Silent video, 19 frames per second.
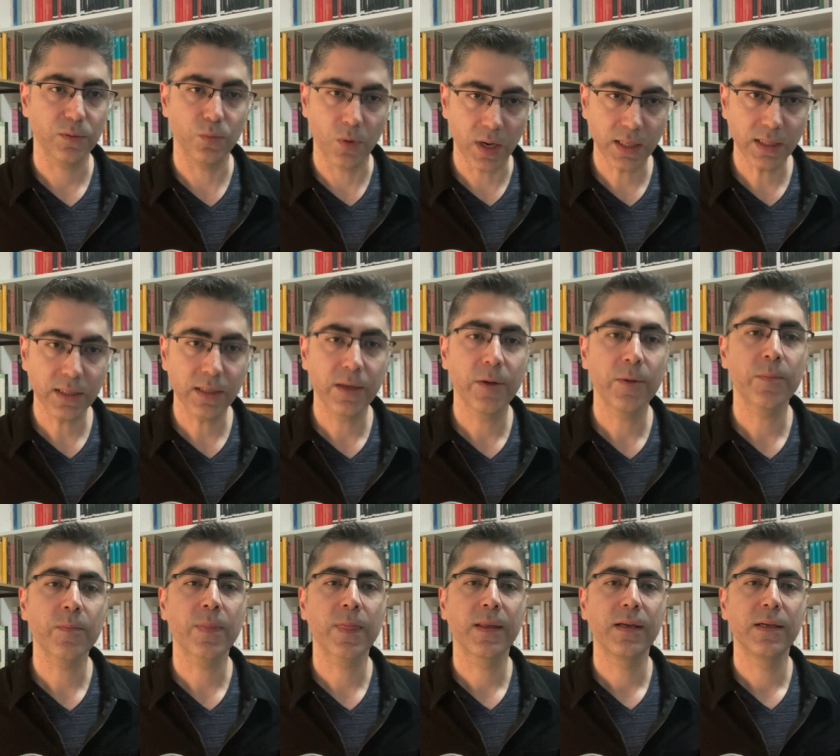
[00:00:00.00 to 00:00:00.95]
One,
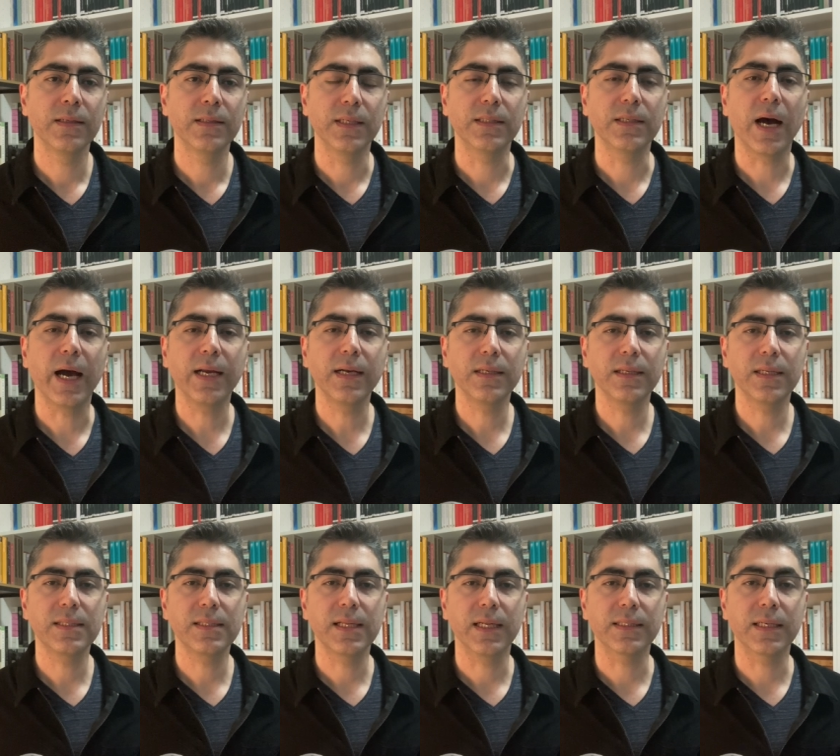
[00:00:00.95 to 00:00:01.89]
the
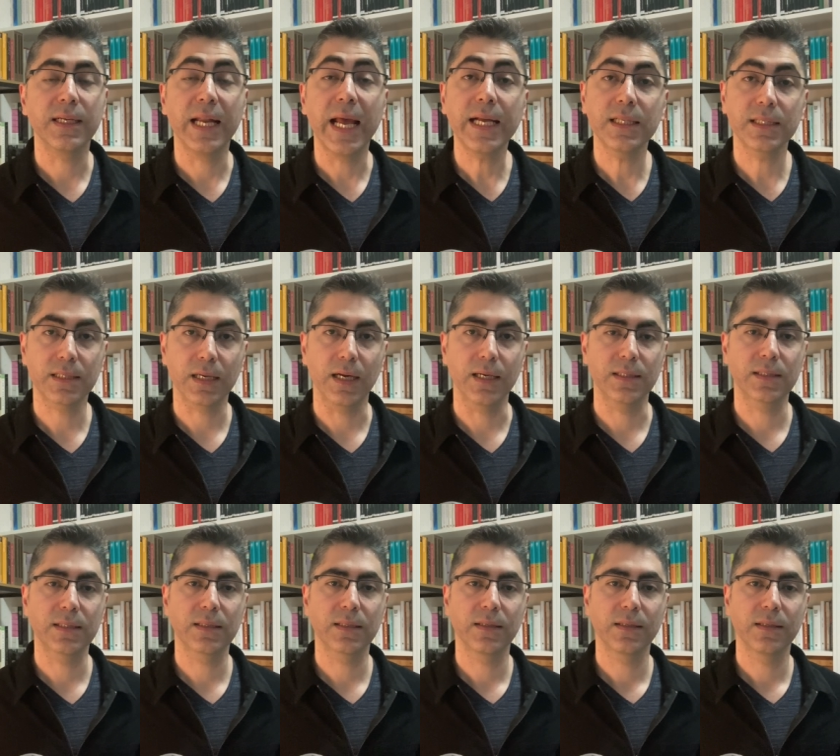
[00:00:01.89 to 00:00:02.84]
tiredness that connects
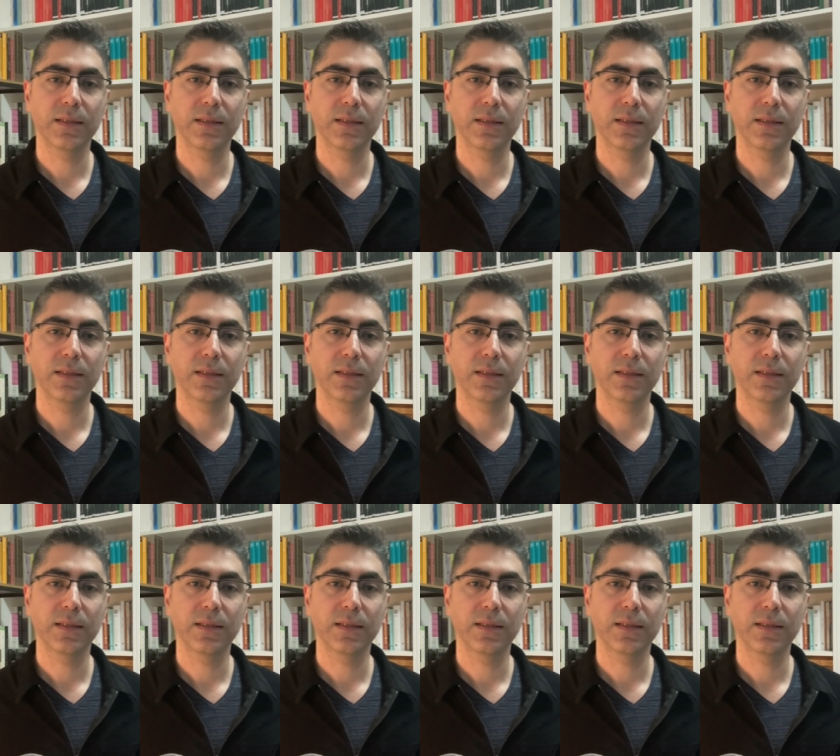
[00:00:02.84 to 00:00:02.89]
us.